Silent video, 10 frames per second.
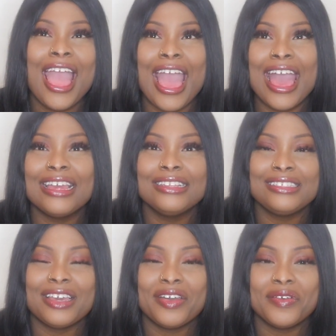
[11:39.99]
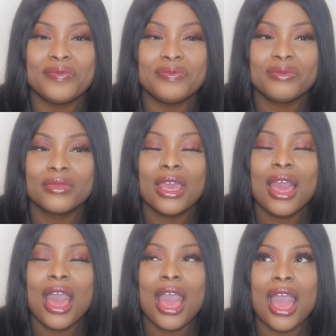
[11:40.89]
And
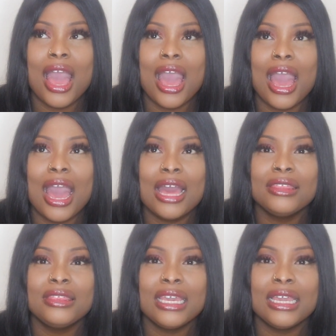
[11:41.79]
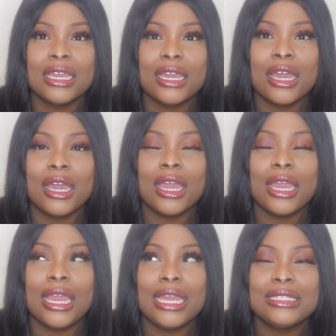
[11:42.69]
I think
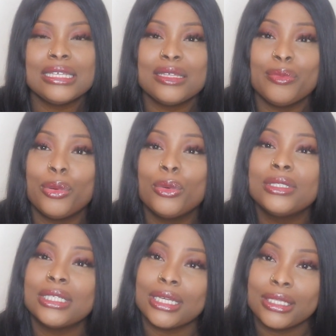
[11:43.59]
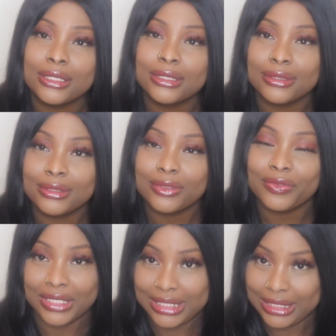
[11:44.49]
it is important,
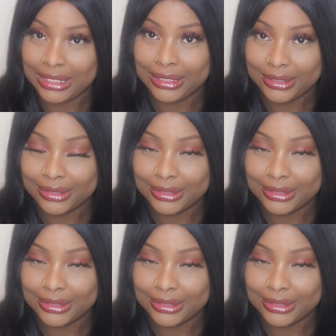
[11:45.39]
Reese,